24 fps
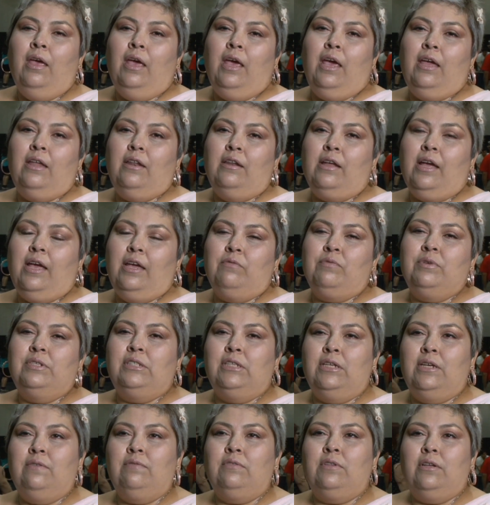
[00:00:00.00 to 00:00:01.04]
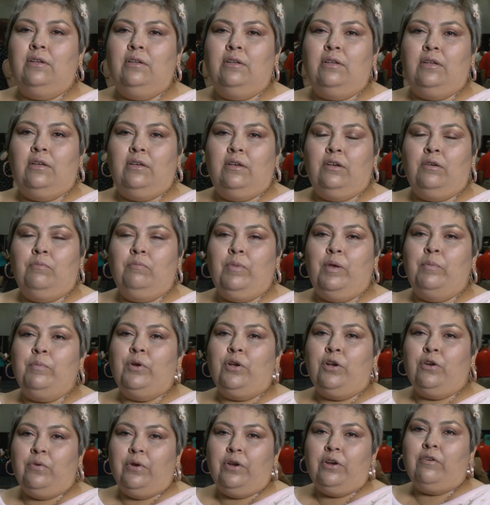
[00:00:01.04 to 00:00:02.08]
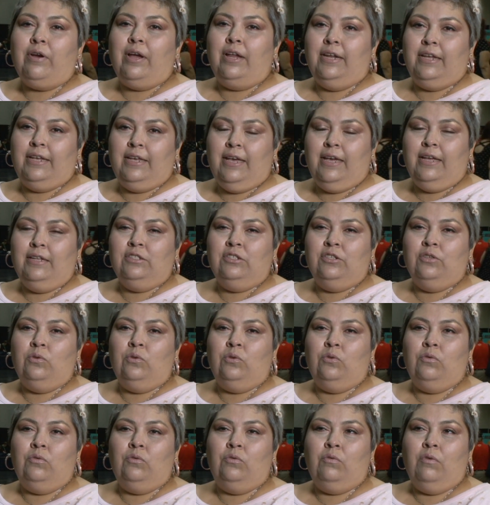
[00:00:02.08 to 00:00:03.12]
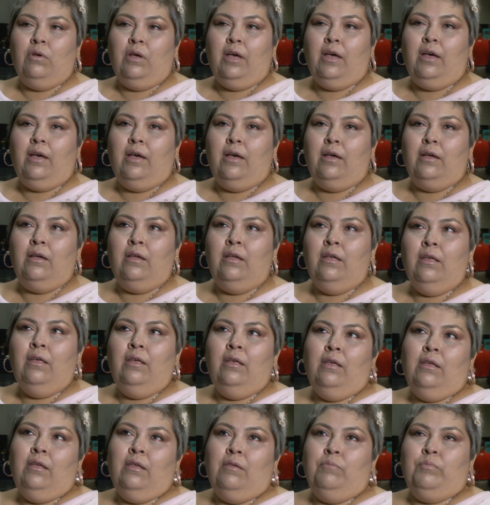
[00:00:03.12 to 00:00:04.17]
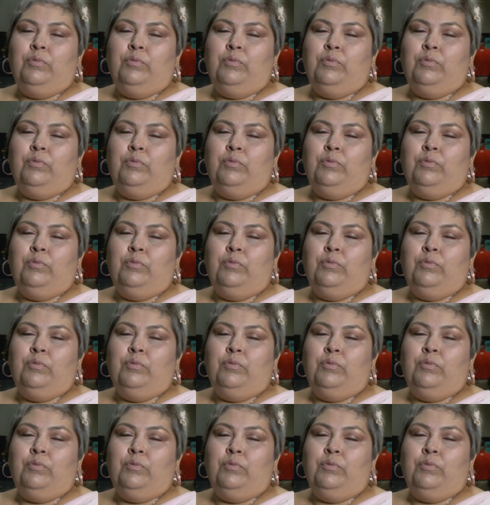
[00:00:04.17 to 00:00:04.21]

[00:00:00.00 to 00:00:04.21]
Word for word: and I received a member career grant again to uh,